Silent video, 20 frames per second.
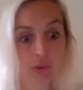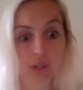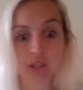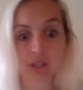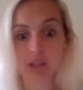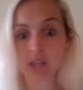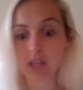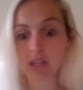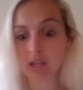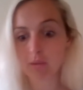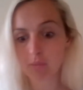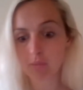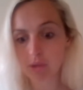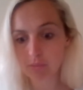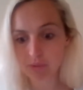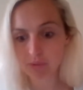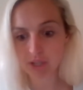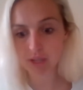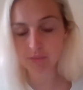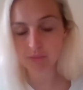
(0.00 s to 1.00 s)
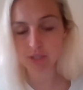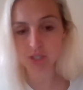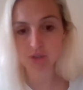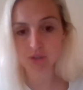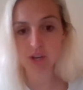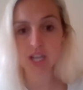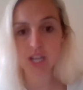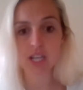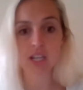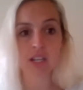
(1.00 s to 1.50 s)
and then we bring them to
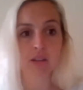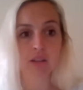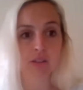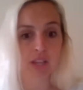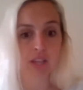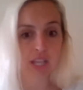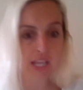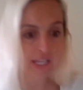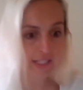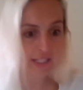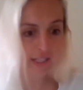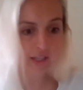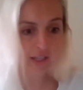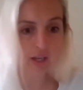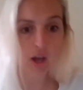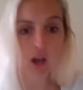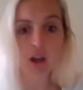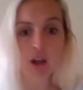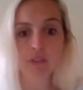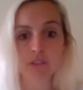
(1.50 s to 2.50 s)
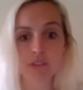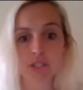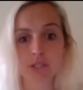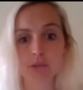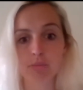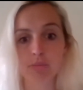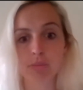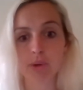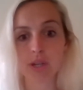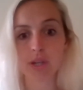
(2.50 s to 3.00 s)
training and they eat in the car at
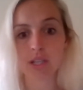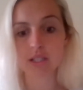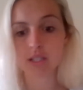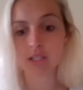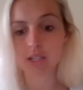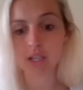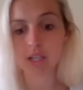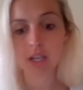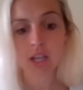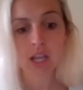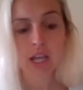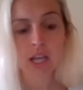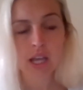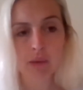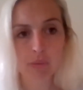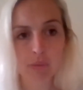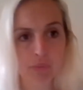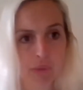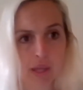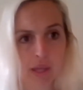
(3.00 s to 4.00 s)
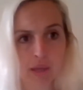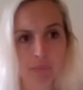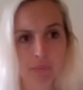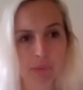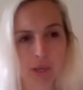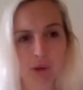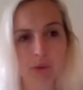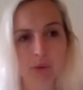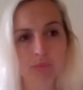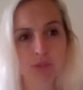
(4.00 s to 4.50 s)
some point, and it
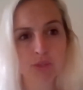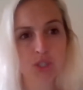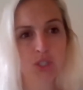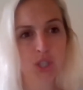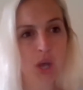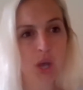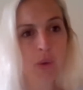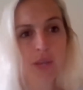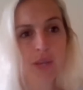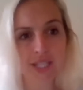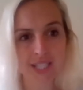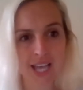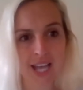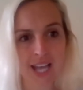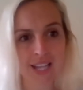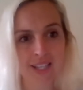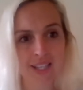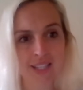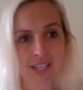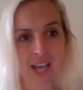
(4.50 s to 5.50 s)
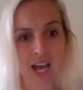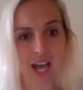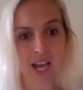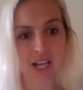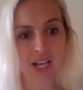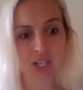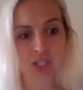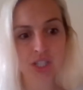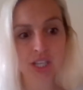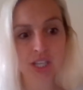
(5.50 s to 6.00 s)
becomes so intense that
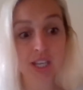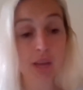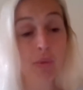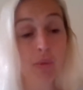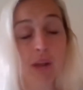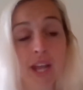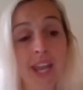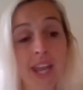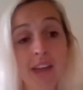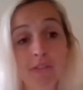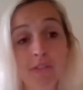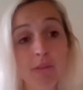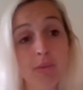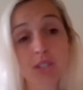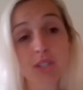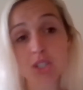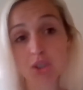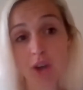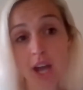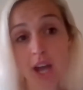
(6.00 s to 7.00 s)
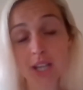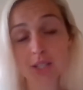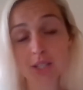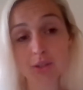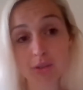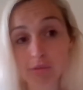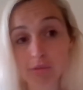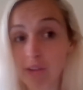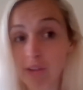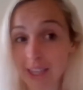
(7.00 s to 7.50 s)
actually, and everyone's trying to do
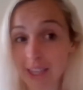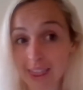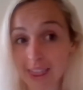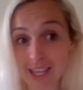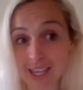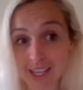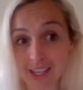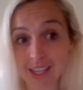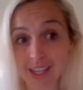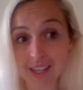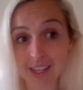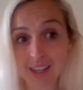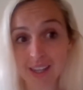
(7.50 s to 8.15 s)
the right thing.